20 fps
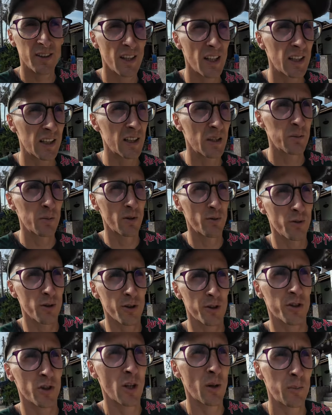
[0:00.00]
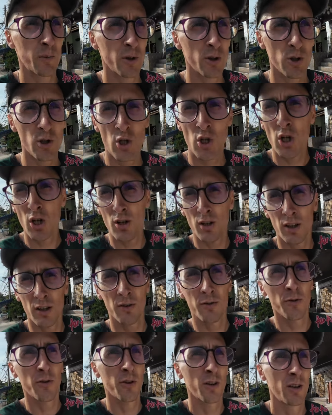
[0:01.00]
taken before so I'm not sure if
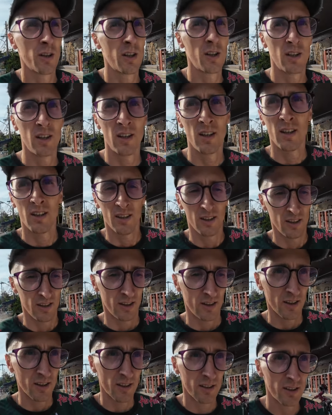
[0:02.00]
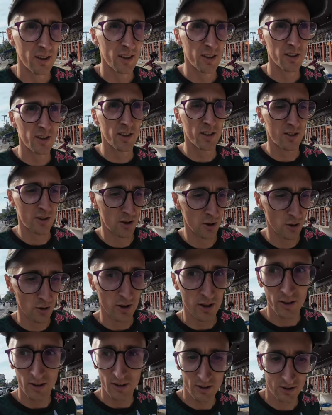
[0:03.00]
this is
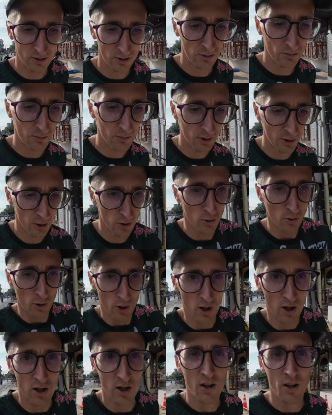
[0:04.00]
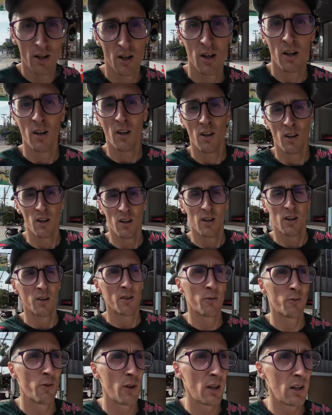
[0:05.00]
going to go
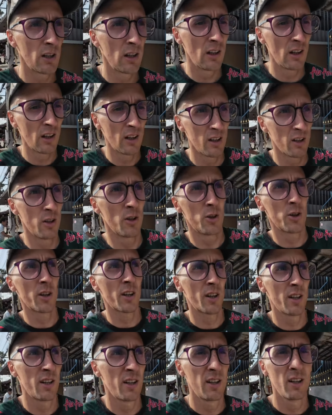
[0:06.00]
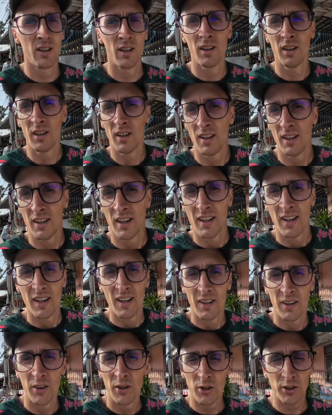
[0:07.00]
well or
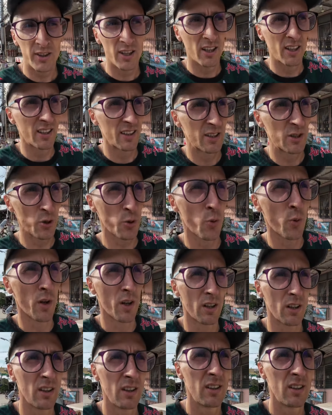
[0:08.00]
not too well.